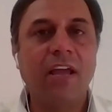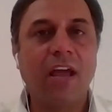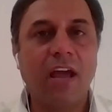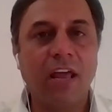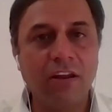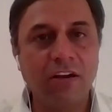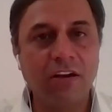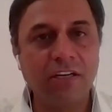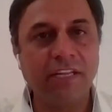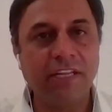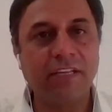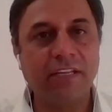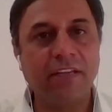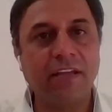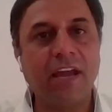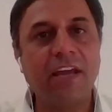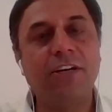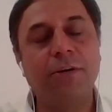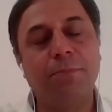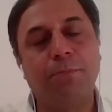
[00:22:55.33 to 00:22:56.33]
alerting,
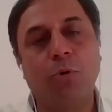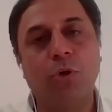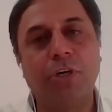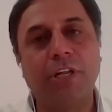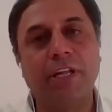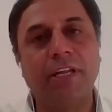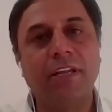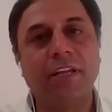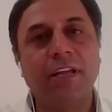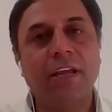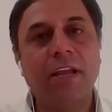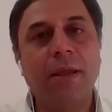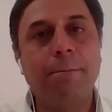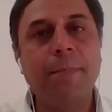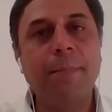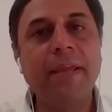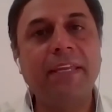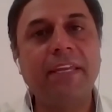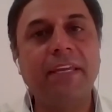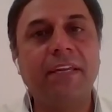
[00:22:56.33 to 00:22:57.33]
and reporting,
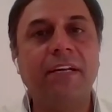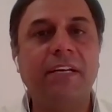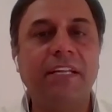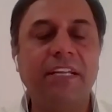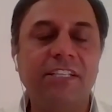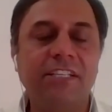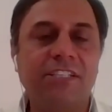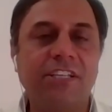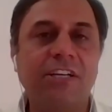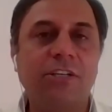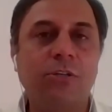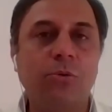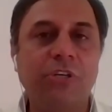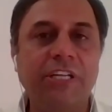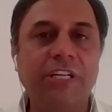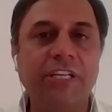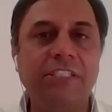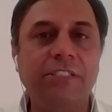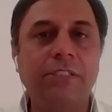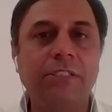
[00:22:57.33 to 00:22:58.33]
making it easier to
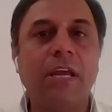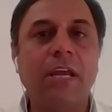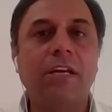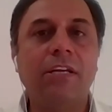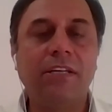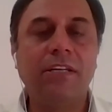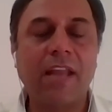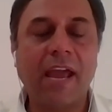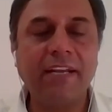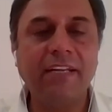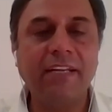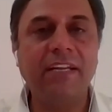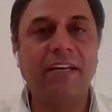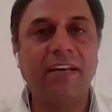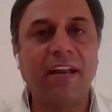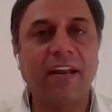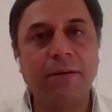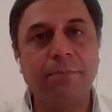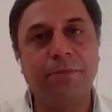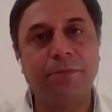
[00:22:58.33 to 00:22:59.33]
reach
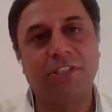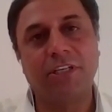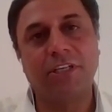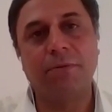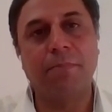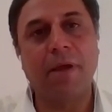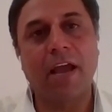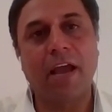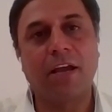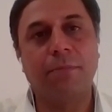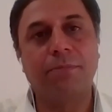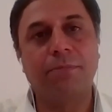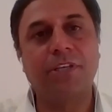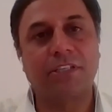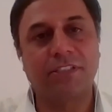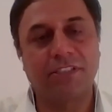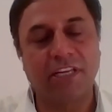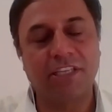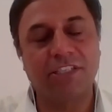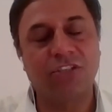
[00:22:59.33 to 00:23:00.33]
99% backup
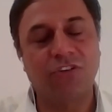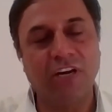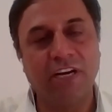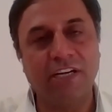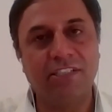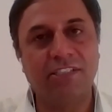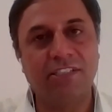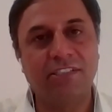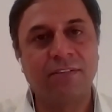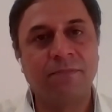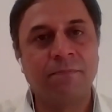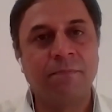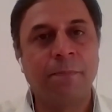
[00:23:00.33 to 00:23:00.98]
success rates.